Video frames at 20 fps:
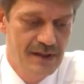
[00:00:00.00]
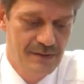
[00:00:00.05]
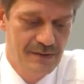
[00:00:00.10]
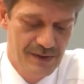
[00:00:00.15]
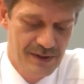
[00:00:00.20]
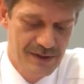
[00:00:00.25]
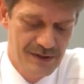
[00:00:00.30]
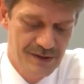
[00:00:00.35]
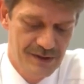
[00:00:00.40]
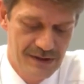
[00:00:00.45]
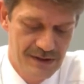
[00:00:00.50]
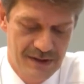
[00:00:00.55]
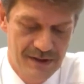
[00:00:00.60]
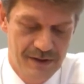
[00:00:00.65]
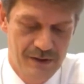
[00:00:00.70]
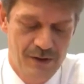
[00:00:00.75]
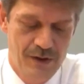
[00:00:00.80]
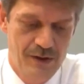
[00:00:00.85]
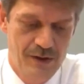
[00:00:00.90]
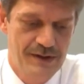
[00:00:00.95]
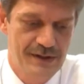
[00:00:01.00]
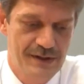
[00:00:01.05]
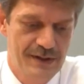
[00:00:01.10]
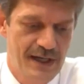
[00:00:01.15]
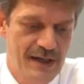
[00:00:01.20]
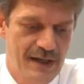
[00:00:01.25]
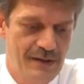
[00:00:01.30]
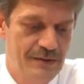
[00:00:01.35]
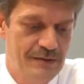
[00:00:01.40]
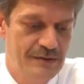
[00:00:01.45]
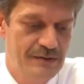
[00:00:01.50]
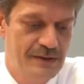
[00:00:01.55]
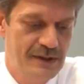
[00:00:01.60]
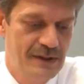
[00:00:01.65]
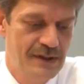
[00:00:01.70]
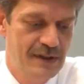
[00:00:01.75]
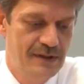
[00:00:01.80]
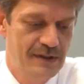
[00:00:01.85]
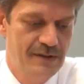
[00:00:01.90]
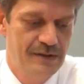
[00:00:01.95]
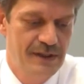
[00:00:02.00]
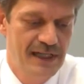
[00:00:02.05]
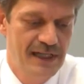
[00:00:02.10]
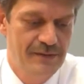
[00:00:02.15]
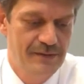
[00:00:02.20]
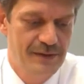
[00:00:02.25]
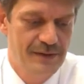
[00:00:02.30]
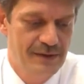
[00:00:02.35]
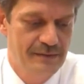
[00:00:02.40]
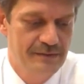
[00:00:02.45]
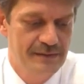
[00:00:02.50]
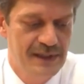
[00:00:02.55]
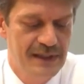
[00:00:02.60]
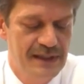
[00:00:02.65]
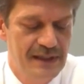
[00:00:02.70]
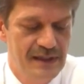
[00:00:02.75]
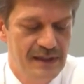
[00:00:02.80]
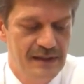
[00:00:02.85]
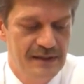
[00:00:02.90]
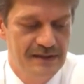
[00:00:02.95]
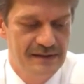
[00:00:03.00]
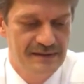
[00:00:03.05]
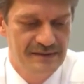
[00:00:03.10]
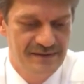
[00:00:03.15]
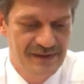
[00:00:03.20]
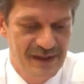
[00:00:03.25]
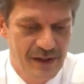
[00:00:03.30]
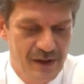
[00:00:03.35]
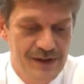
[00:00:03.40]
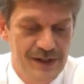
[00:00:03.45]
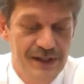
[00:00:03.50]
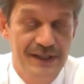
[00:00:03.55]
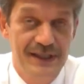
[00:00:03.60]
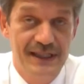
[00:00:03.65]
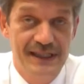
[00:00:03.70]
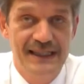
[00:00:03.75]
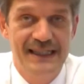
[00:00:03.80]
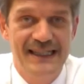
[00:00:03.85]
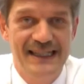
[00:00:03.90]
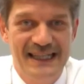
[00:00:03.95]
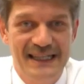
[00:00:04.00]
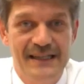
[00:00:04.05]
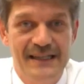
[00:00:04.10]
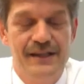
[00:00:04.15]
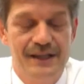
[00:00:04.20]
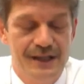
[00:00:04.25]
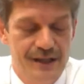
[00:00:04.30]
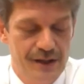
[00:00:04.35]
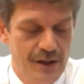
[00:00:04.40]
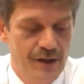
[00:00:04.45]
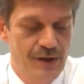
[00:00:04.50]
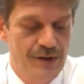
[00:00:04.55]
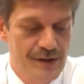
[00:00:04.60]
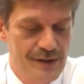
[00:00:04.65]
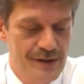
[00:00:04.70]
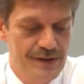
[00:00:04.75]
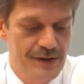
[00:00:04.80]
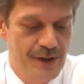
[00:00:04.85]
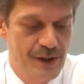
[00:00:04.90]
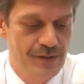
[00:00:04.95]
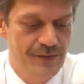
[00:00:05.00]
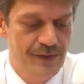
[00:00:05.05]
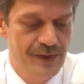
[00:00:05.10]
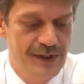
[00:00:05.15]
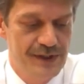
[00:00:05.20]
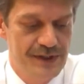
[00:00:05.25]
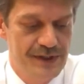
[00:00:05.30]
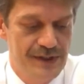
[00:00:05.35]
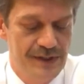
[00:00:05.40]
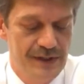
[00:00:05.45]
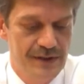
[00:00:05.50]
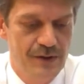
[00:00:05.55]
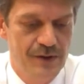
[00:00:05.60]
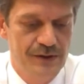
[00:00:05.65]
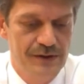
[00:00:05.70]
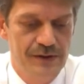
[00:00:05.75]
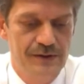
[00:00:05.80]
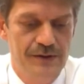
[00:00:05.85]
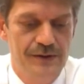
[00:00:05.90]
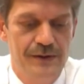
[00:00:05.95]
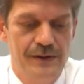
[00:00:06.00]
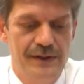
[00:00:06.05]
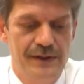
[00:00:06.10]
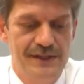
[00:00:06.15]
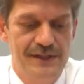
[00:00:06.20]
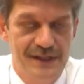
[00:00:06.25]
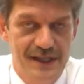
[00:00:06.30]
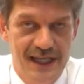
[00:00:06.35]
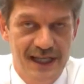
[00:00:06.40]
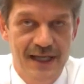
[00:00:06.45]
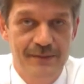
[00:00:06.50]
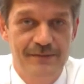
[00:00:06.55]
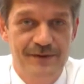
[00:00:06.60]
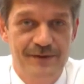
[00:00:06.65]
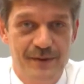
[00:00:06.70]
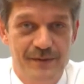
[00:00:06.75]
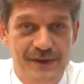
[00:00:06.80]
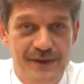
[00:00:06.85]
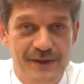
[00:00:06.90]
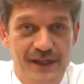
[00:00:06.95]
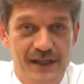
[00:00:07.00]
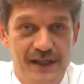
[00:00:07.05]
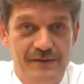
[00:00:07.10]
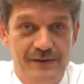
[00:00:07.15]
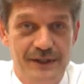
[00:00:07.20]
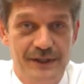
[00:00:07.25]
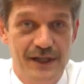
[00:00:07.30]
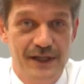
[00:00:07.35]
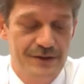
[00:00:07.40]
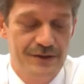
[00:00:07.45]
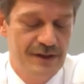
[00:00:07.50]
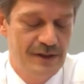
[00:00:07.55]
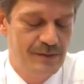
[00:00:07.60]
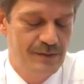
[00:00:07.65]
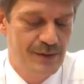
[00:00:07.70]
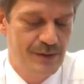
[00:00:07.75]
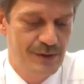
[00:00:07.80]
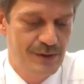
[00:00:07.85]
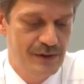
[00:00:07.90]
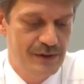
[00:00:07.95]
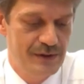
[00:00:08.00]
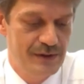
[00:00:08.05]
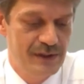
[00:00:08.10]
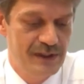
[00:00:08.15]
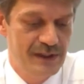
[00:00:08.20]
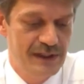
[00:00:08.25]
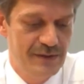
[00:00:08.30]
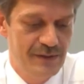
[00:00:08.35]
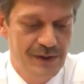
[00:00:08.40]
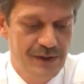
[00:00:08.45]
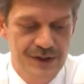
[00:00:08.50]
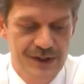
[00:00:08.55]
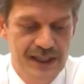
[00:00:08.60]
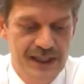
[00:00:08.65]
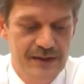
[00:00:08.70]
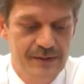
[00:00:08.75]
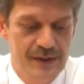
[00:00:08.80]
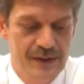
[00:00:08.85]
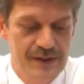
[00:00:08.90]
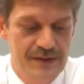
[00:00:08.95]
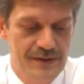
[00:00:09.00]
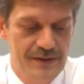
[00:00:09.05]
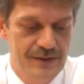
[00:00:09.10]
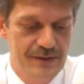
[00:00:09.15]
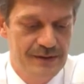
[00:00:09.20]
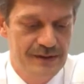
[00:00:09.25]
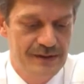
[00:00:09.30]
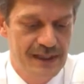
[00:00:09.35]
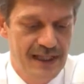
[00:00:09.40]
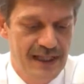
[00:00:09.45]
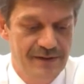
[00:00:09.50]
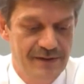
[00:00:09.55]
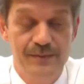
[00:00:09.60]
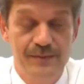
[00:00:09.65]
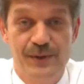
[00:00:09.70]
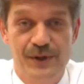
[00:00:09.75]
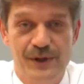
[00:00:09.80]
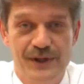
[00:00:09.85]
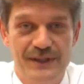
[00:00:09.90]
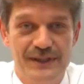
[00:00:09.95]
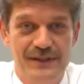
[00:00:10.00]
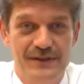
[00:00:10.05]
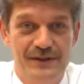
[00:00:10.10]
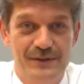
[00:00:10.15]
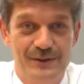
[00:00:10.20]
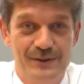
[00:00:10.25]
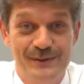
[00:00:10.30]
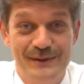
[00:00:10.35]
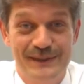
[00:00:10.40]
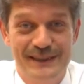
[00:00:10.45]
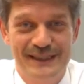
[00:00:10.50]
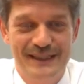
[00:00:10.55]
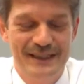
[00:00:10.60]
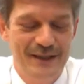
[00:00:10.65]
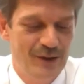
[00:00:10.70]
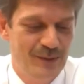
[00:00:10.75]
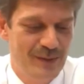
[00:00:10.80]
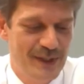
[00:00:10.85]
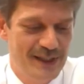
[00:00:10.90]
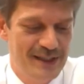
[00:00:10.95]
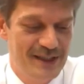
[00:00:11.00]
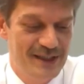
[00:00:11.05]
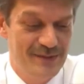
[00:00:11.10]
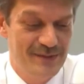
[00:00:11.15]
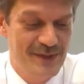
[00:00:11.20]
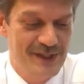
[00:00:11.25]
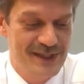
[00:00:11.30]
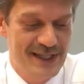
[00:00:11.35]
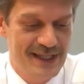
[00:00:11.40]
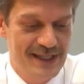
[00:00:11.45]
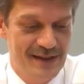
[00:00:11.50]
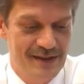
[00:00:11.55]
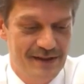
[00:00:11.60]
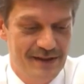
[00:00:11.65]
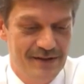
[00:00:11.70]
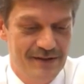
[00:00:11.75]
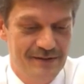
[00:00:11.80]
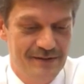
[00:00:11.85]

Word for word: which turns now to have a um, velocity at the Earth's surface in order to escape from the gravitational pull, which equals to 11.2 kilometers per second.